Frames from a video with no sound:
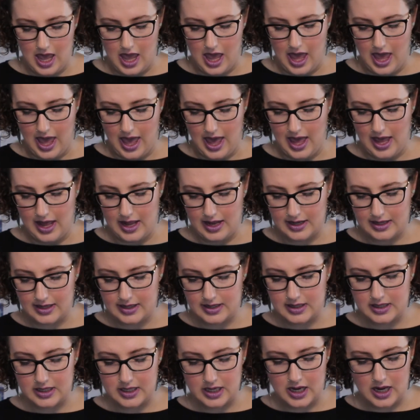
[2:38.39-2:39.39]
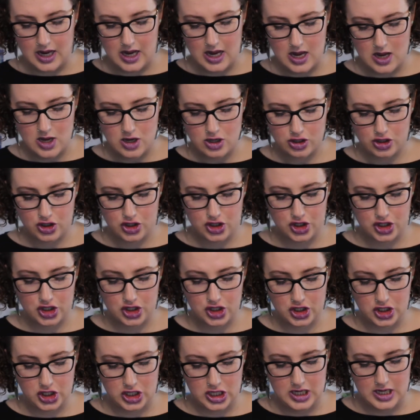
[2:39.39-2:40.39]
And
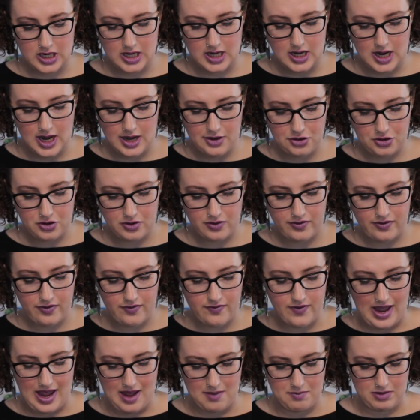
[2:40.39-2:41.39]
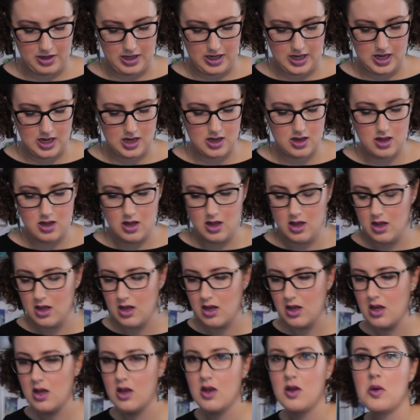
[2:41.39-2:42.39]
she and her family
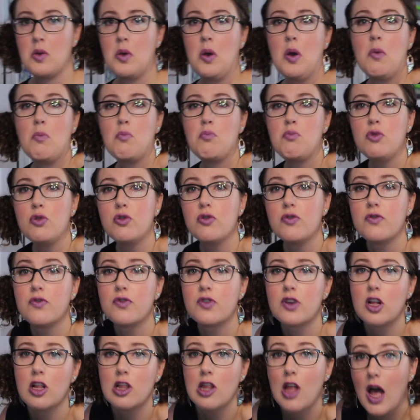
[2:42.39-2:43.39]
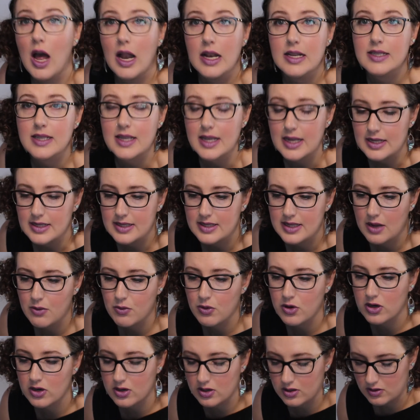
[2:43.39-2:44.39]
moved a lot as kids. They
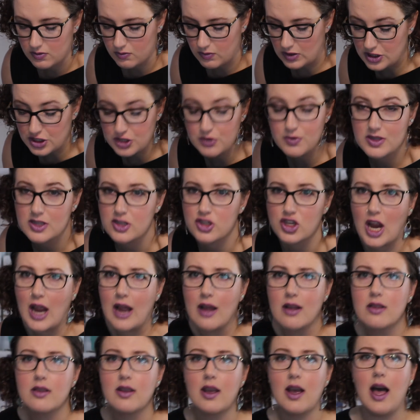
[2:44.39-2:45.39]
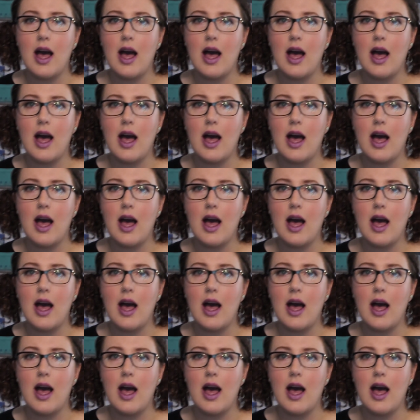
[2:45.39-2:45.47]
were, when she was a child.